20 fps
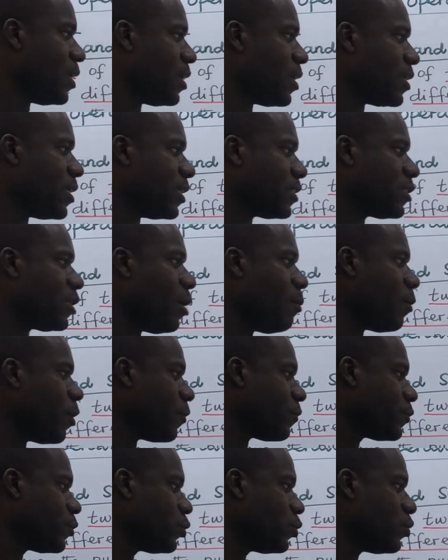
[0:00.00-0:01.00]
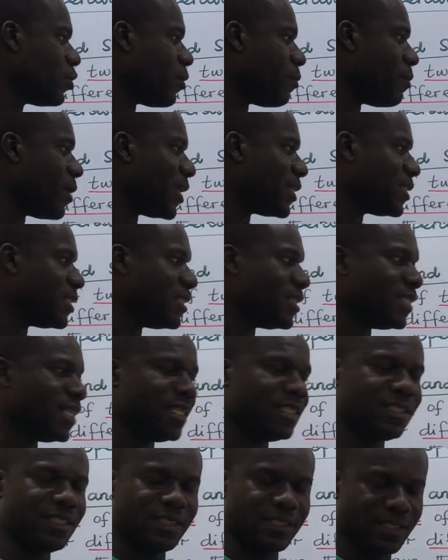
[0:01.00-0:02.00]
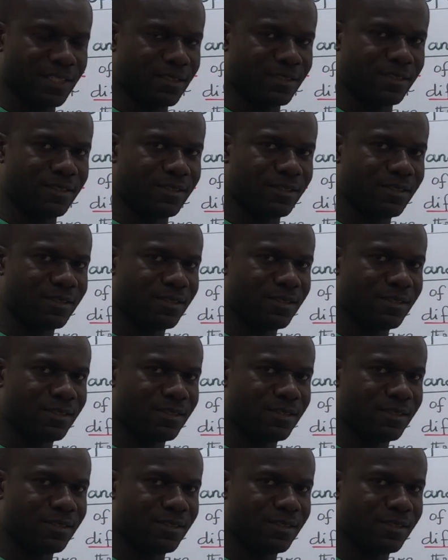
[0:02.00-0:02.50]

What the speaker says: The sum of two numbers is 96,